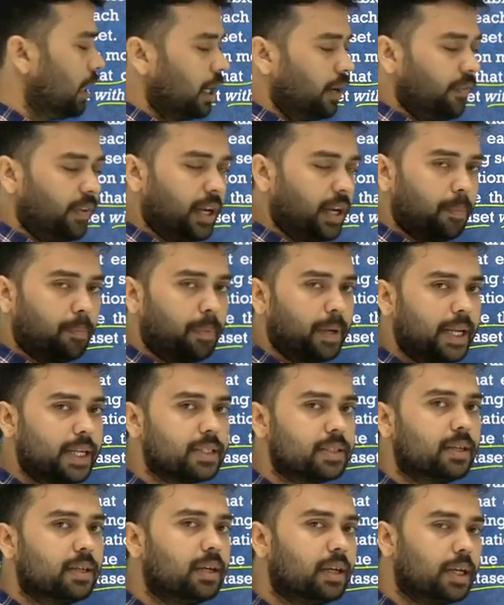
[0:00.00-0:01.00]

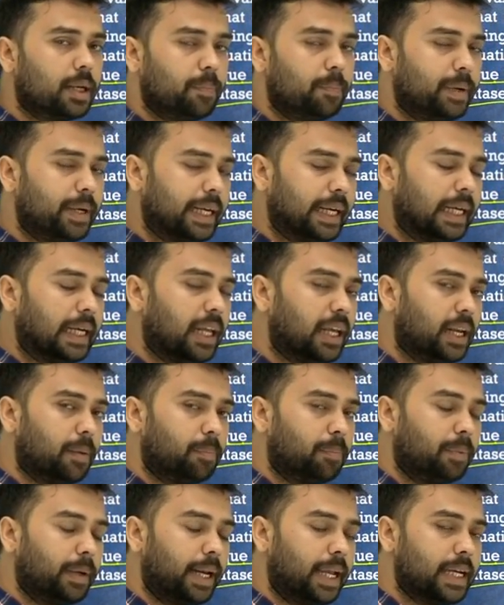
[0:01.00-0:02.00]
repeatedly
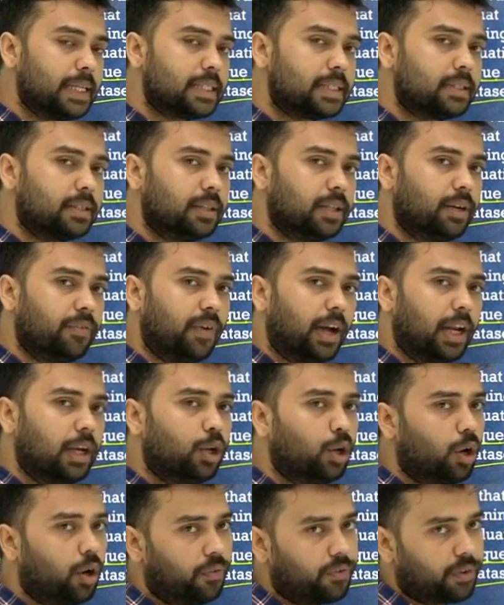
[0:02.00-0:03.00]
replace the value of
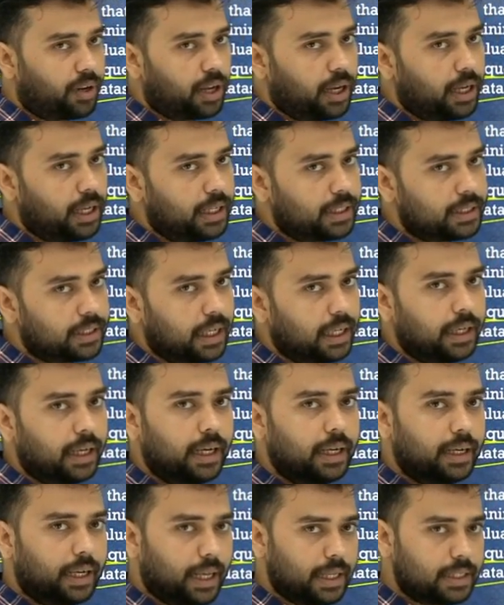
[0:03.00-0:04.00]
training set and
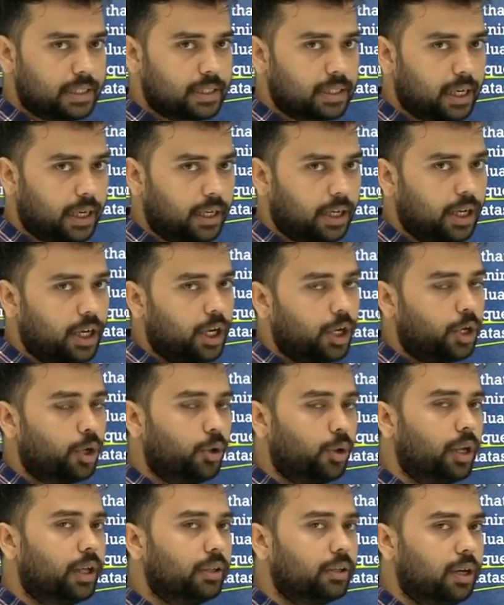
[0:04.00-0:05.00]
test set during
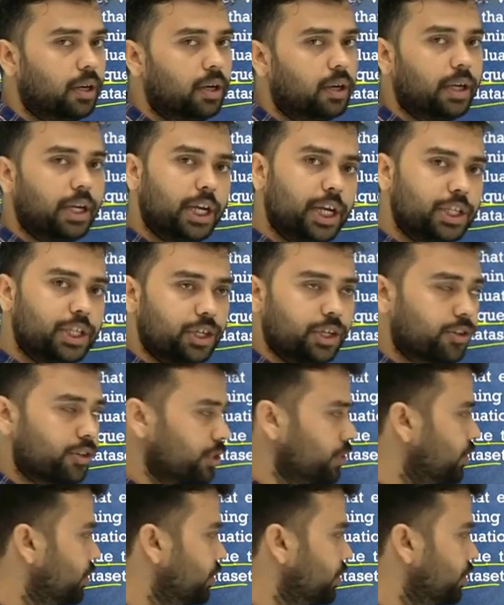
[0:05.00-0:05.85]
the each iteration.